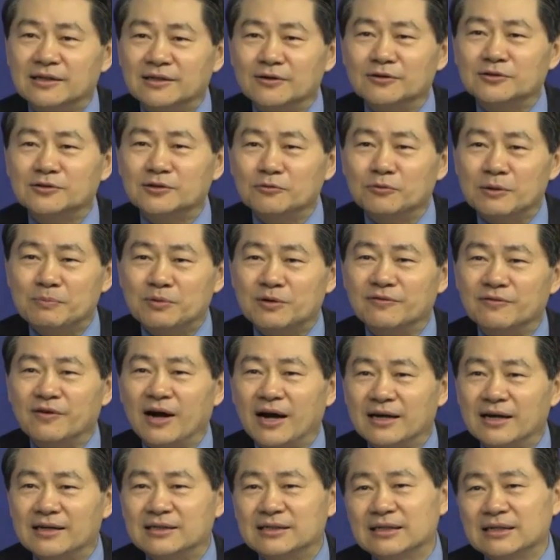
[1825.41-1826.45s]
Also, we
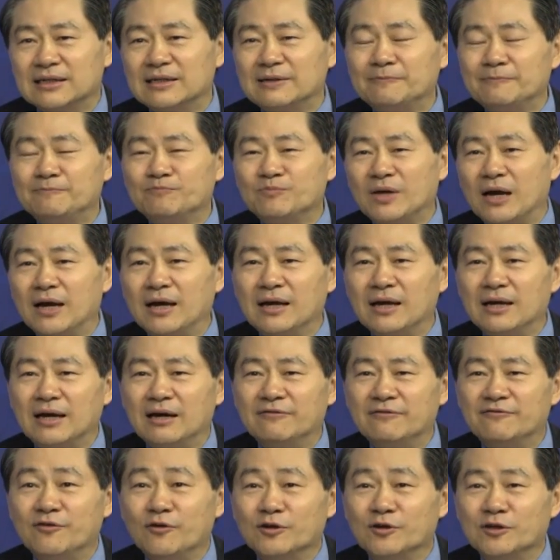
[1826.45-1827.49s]
provide
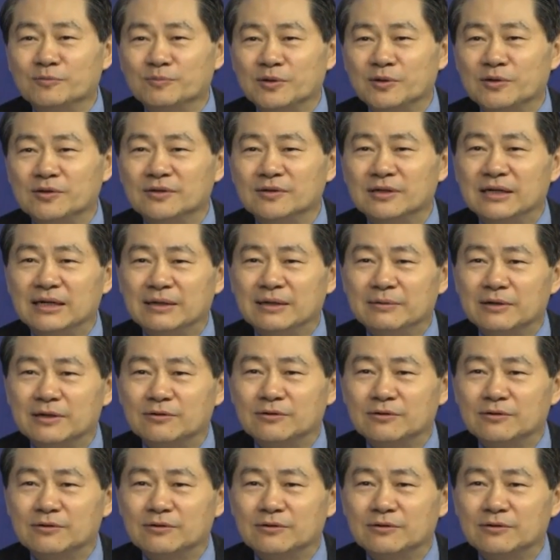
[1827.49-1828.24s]
affordable,